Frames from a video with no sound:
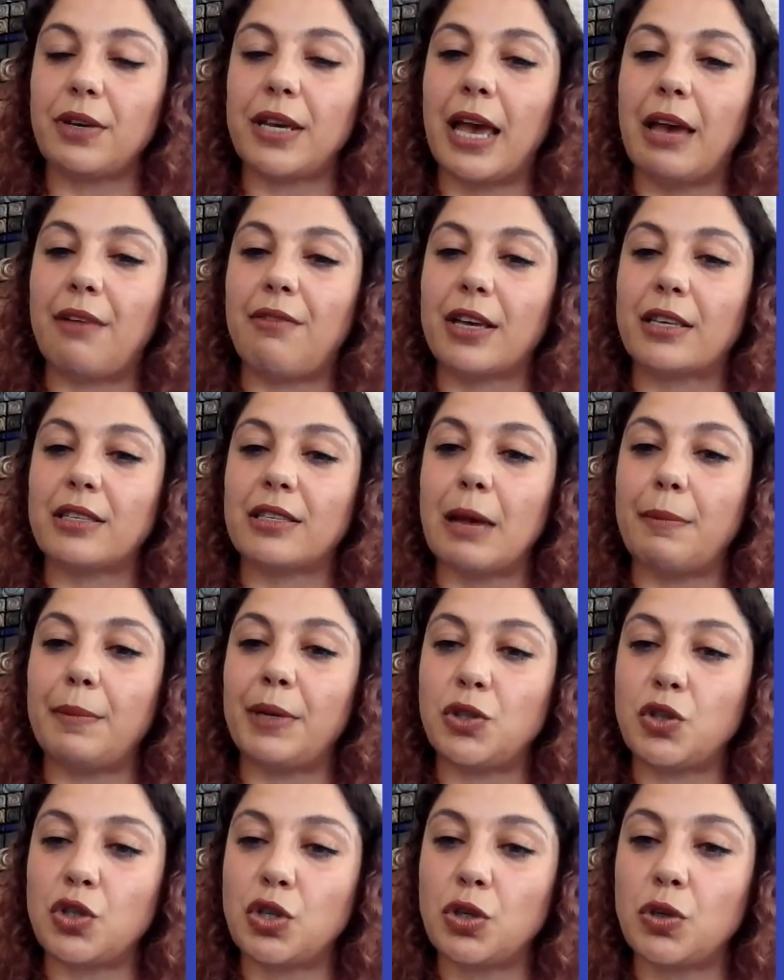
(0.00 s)
we have
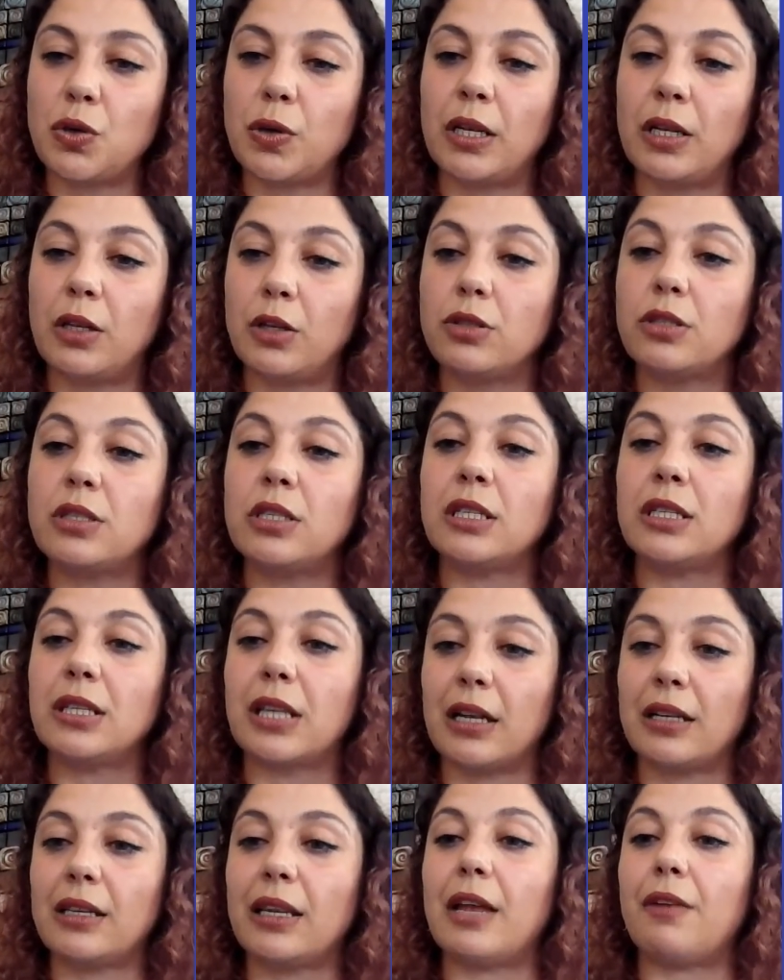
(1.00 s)
examine 2 and
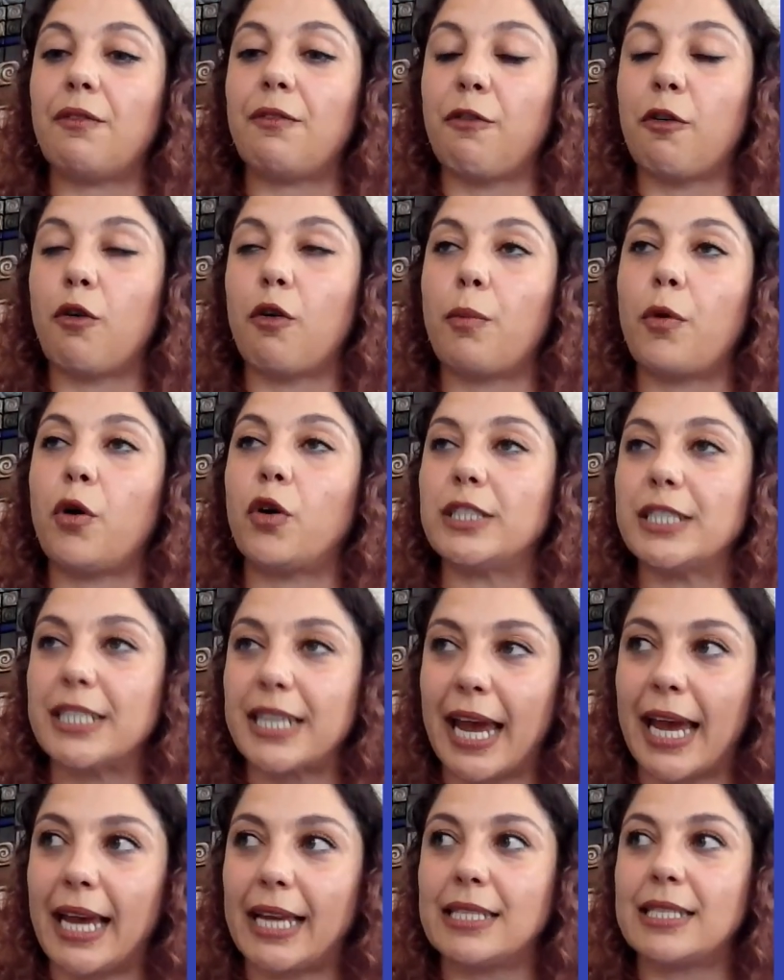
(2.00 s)
Lucene.NET
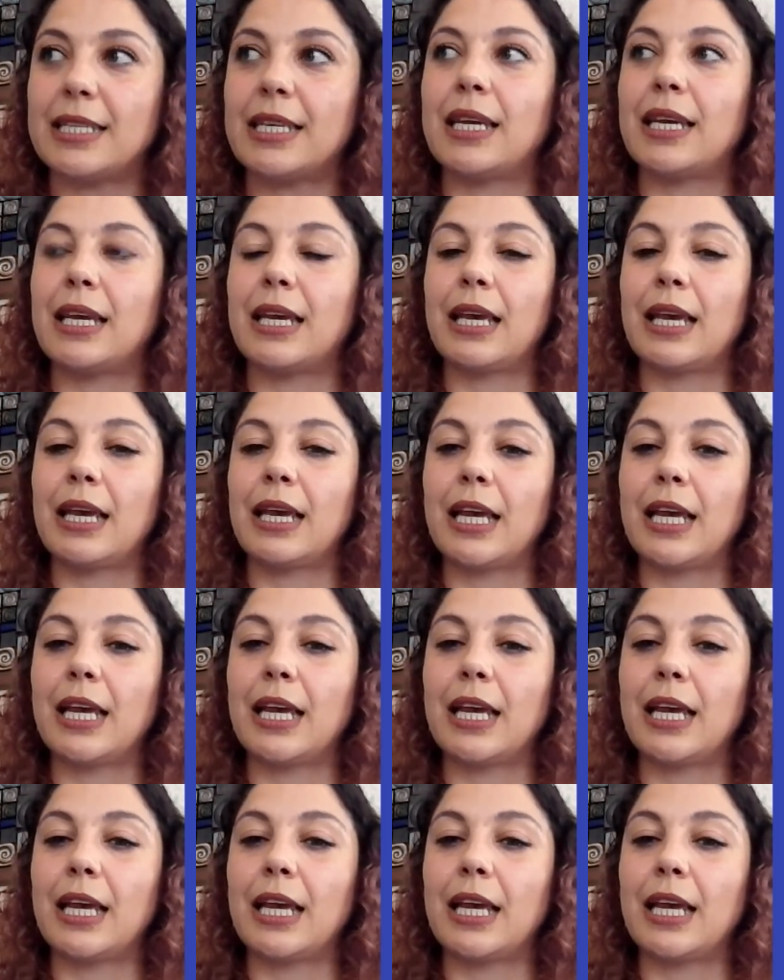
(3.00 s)
4.8.